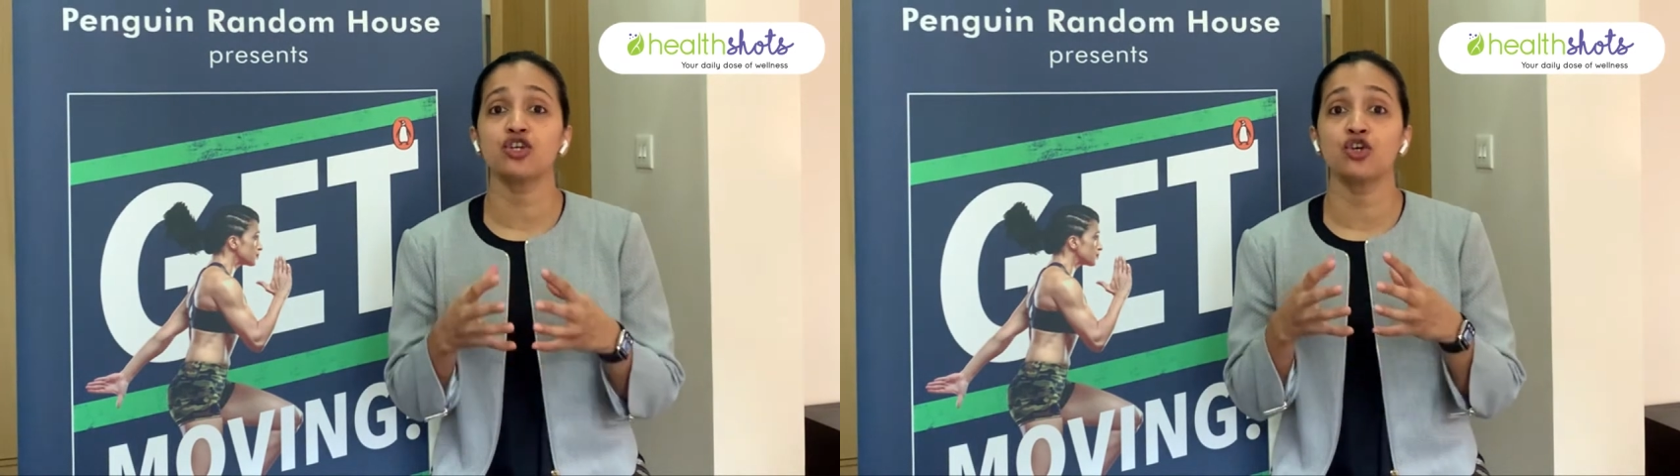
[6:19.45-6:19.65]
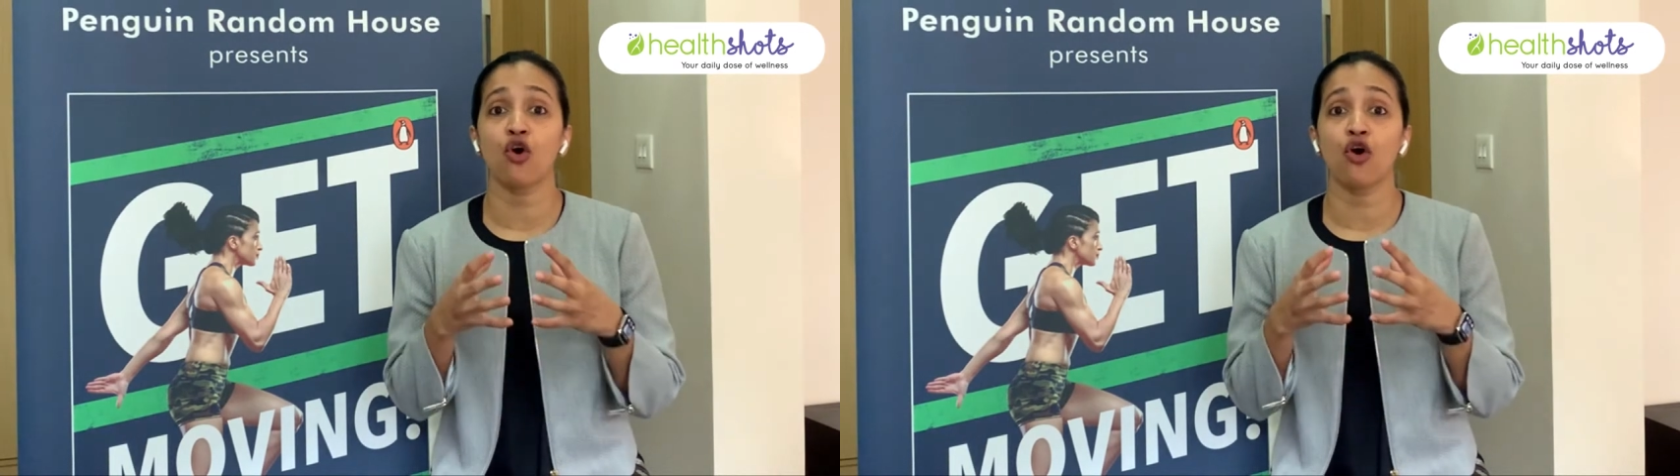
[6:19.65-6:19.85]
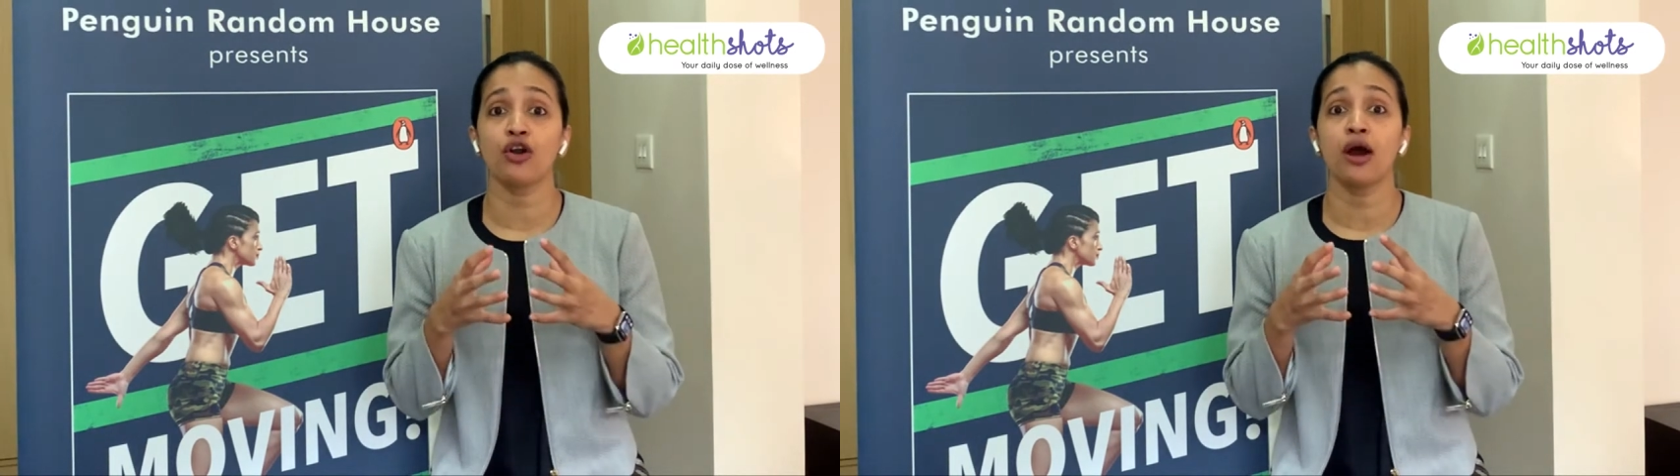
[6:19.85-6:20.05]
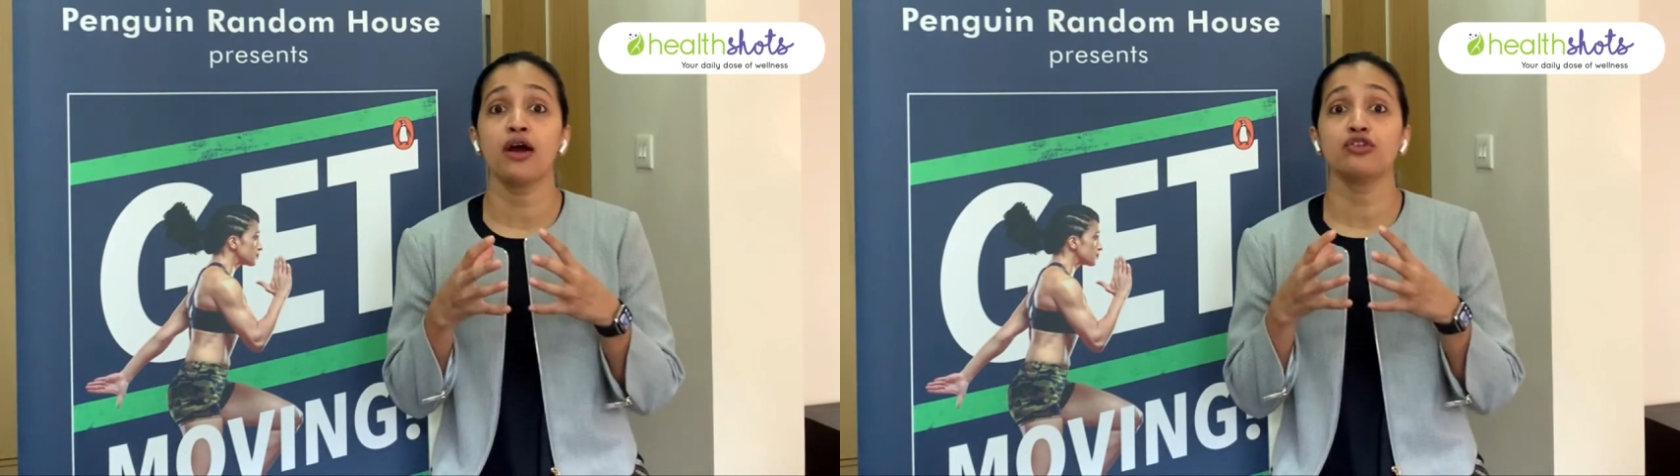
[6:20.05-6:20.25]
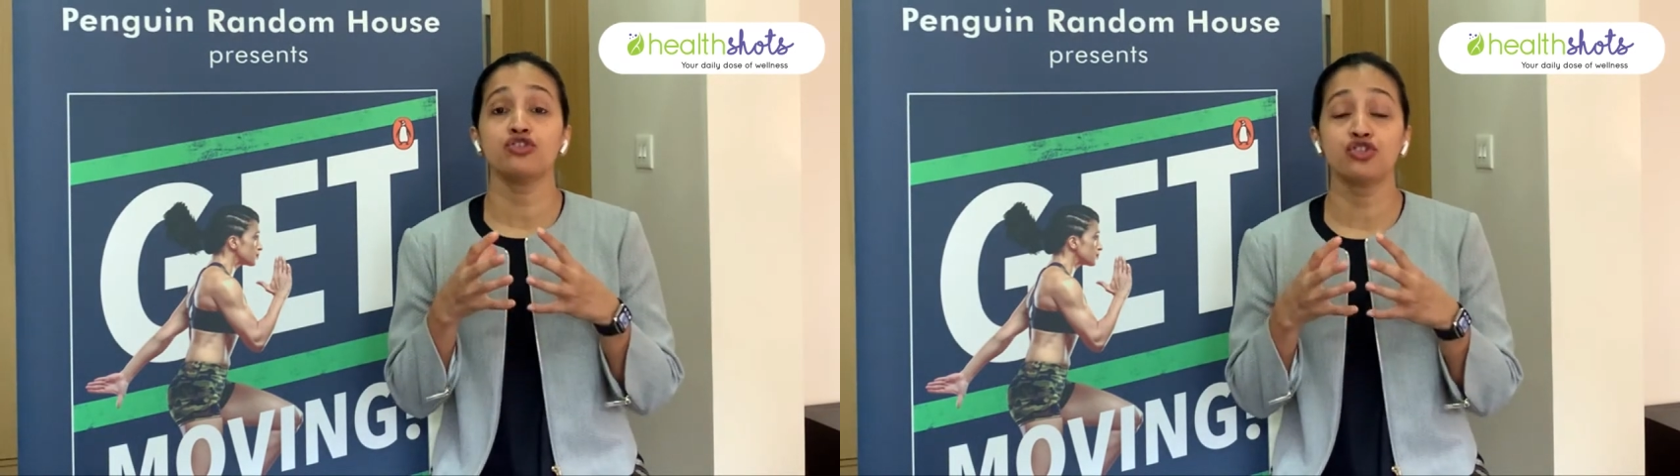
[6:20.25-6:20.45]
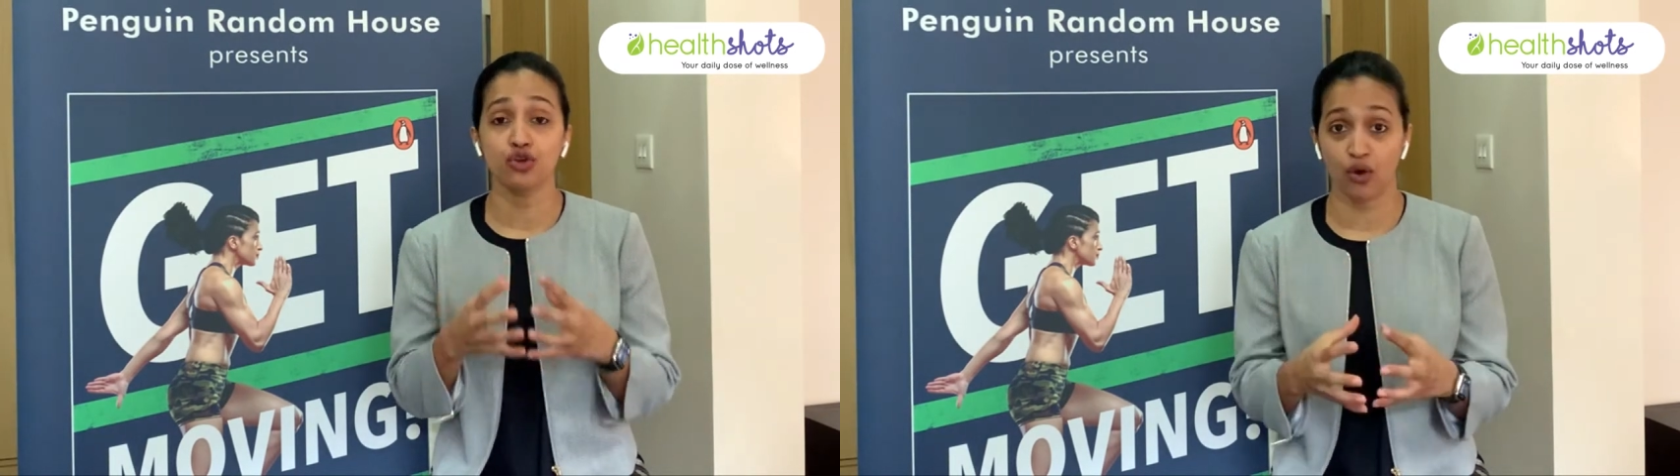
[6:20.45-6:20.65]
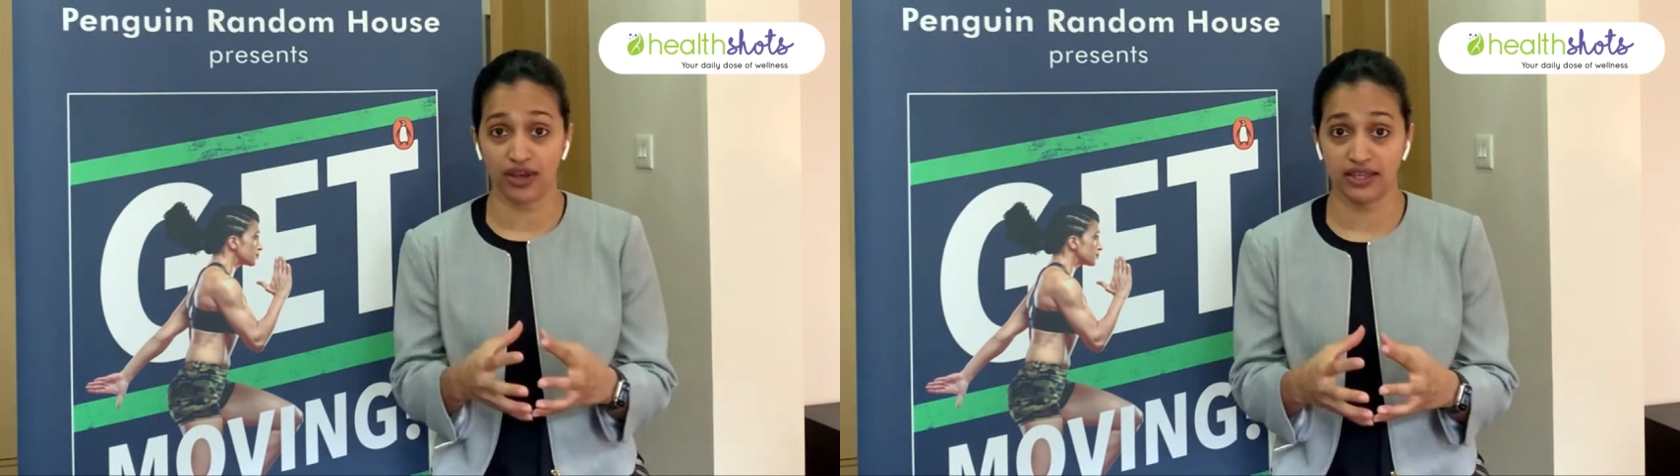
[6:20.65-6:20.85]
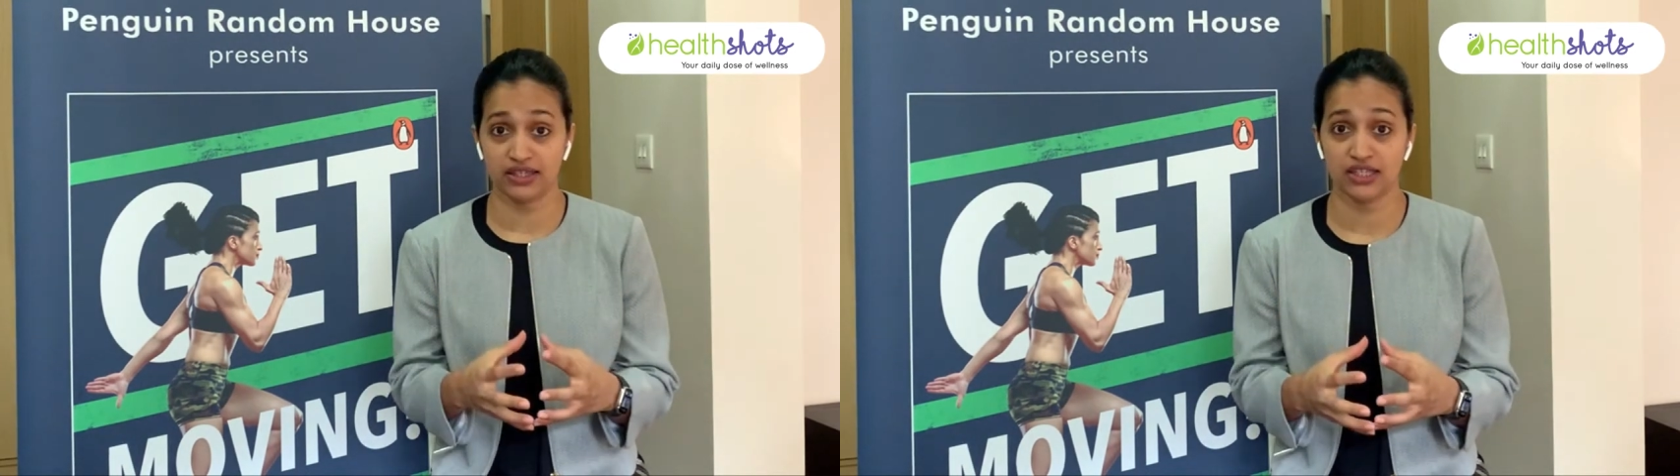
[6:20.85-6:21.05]
your
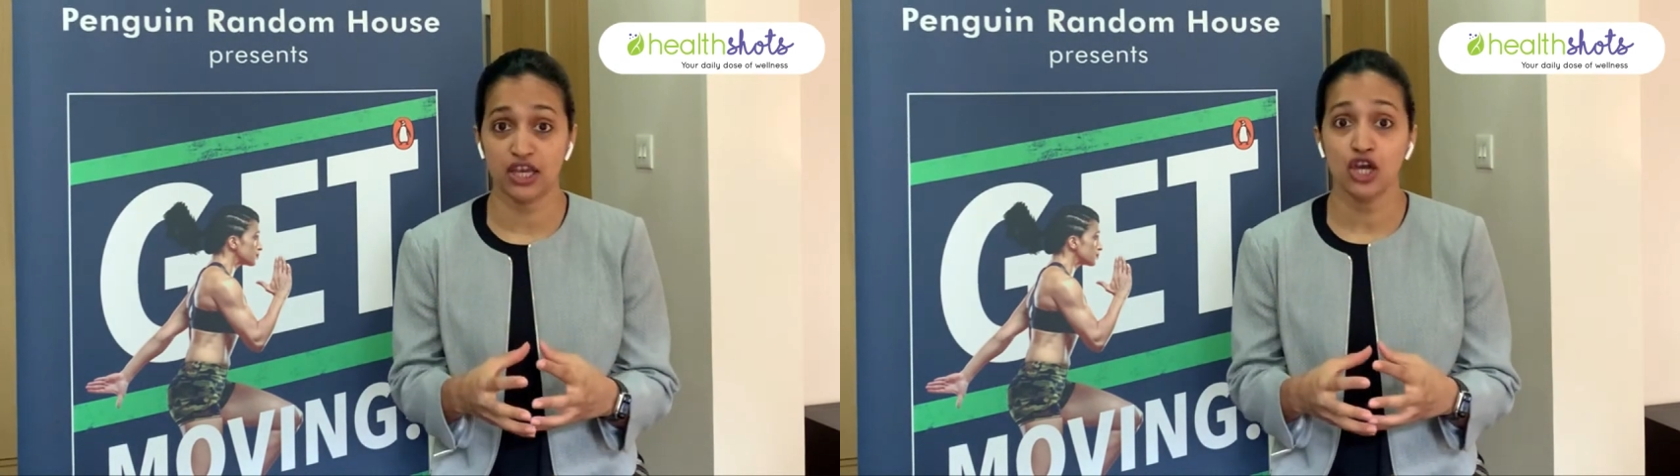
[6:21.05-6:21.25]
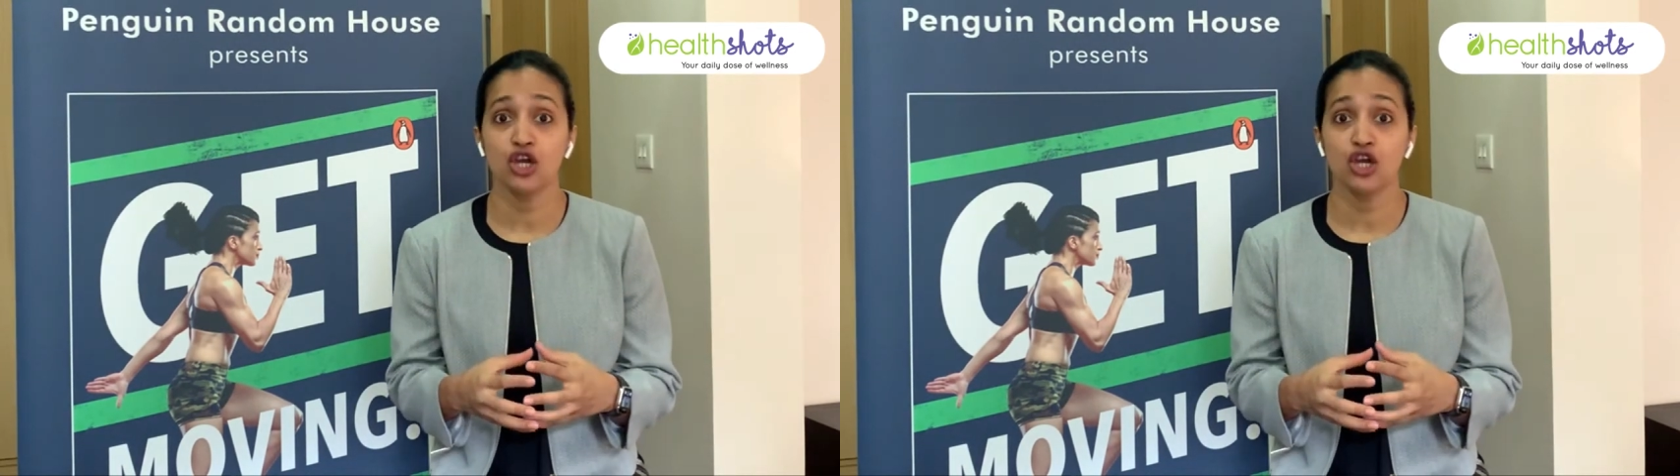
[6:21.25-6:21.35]
joints,